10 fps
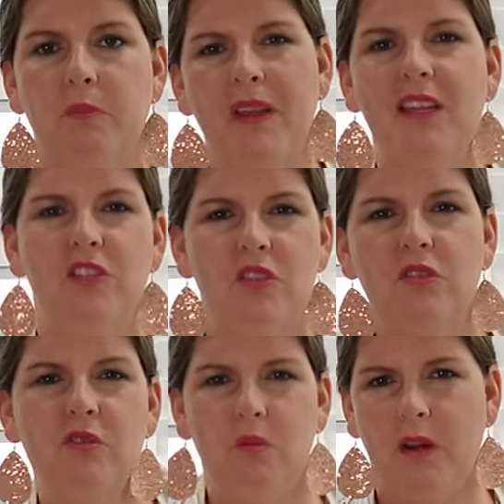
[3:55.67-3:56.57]
pick and
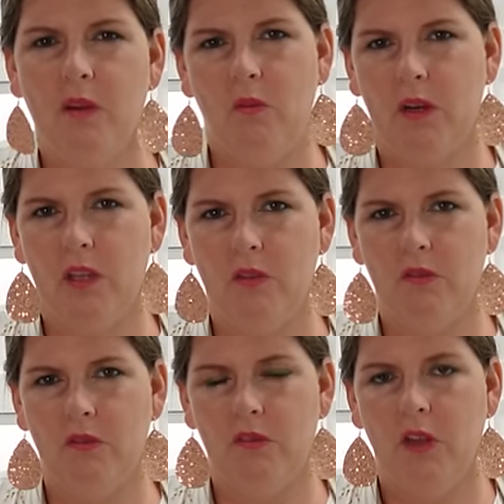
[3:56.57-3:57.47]
choose what I want to
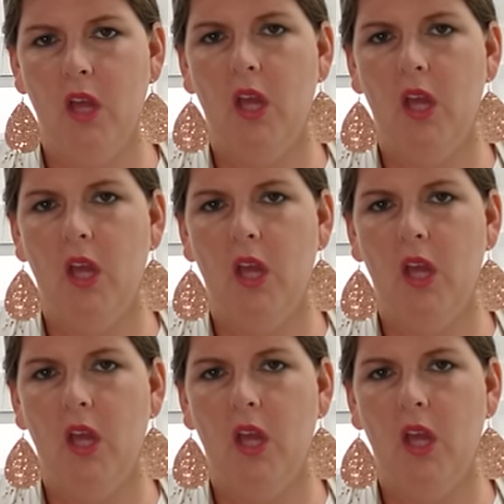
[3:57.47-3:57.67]
use